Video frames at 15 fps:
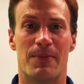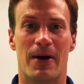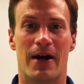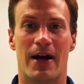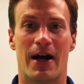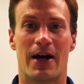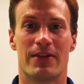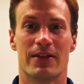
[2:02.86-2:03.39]

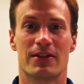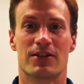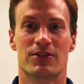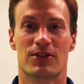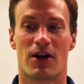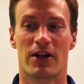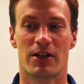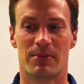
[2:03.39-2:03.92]
I, I, think there's
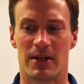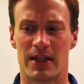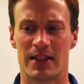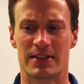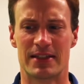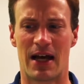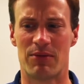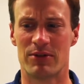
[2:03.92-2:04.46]
an argument
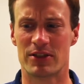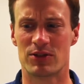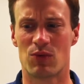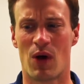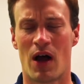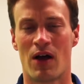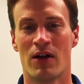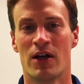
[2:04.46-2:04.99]
against that one as
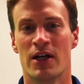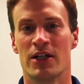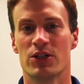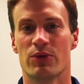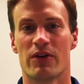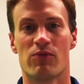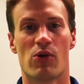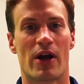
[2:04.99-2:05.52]
well. Do
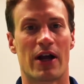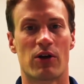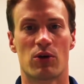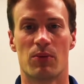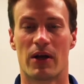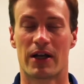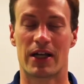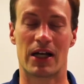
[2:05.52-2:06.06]
we have more
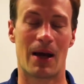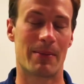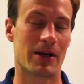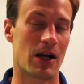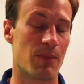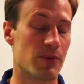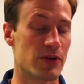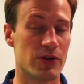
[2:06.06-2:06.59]
equitable
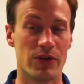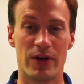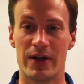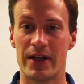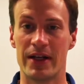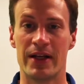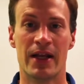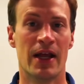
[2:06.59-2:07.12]
economic
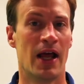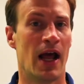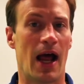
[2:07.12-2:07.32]
opportunity?